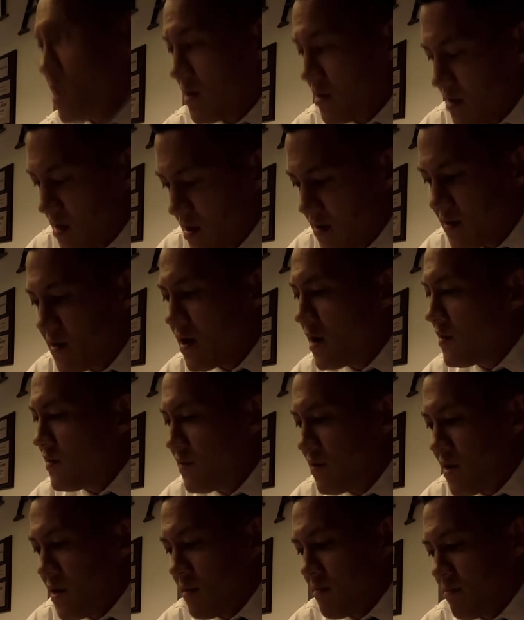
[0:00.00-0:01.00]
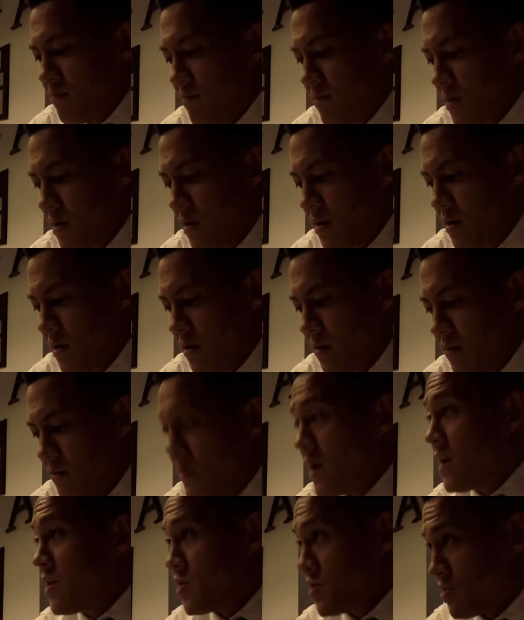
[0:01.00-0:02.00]
It does end.
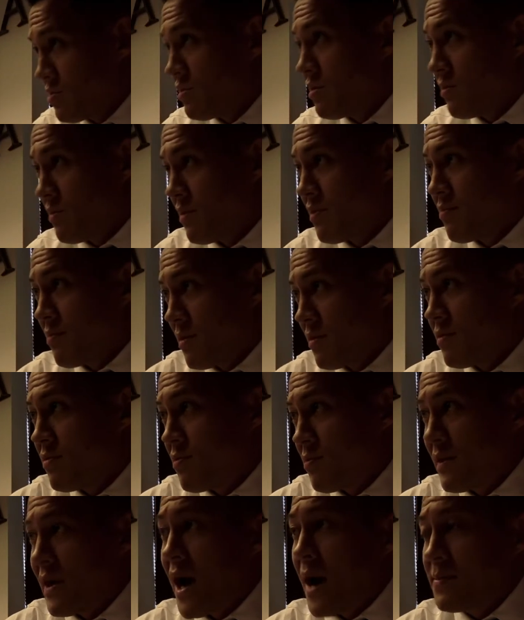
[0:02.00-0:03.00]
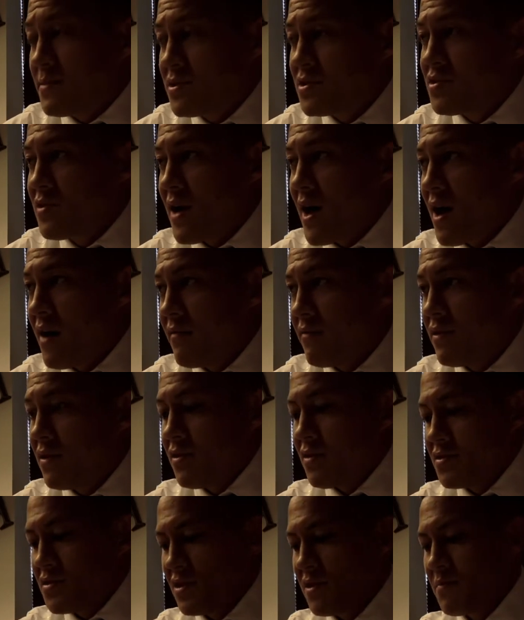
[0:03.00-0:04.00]
May I show you the three options you have in
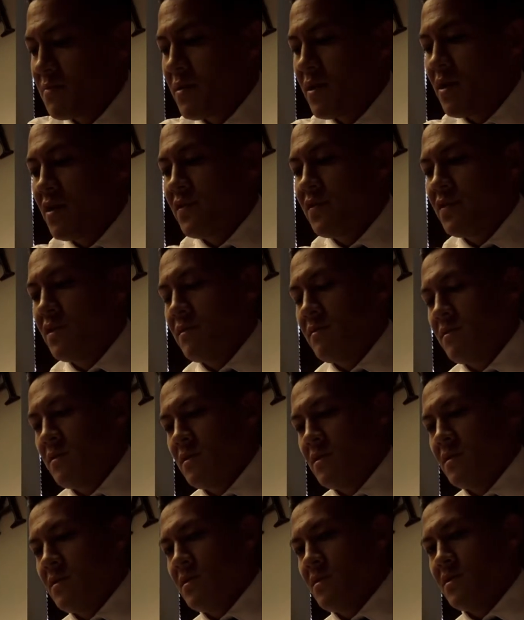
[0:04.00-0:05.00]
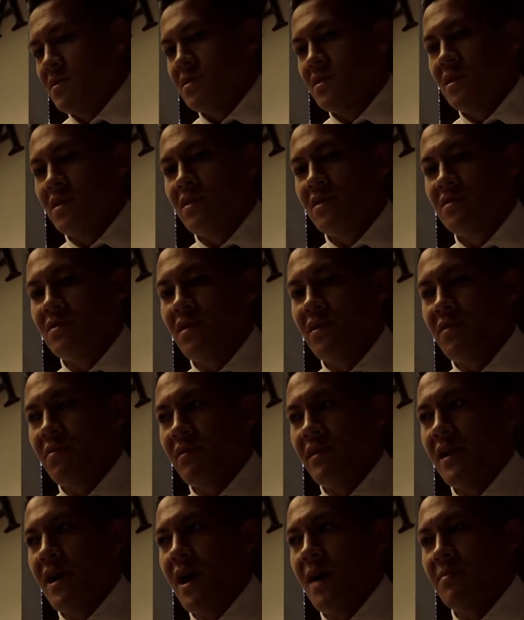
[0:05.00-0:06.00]
your term policy? So here's the
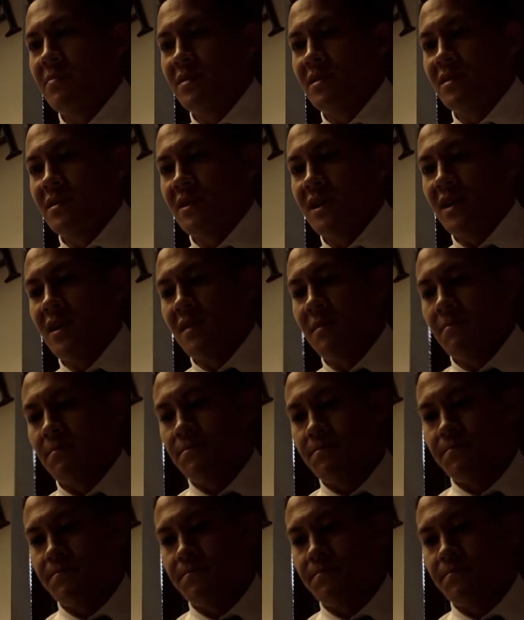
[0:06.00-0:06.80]
3 options, Anna.